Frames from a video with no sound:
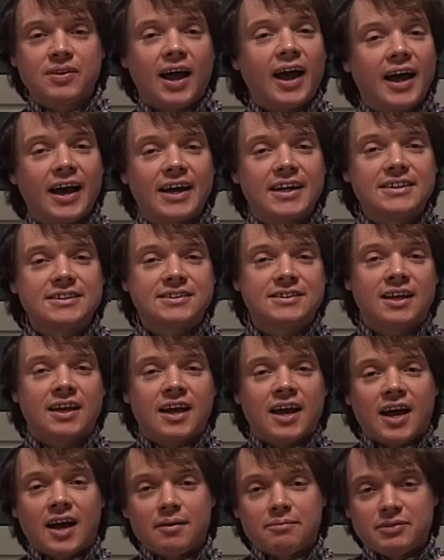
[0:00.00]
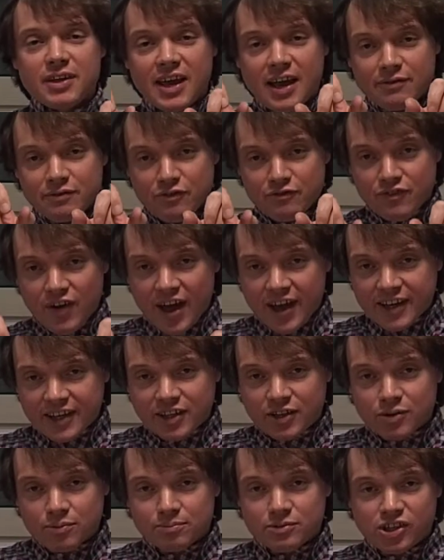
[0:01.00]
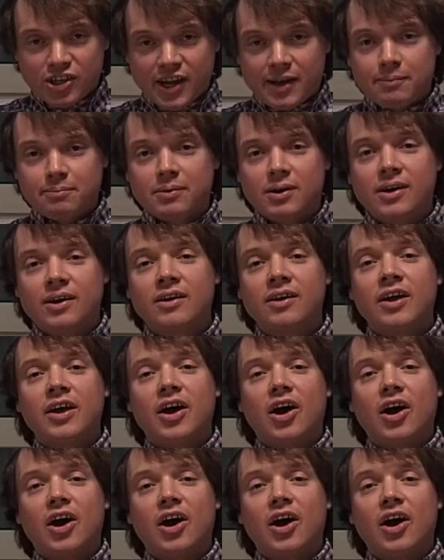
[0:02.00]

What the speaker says: and they have a vacuum chamber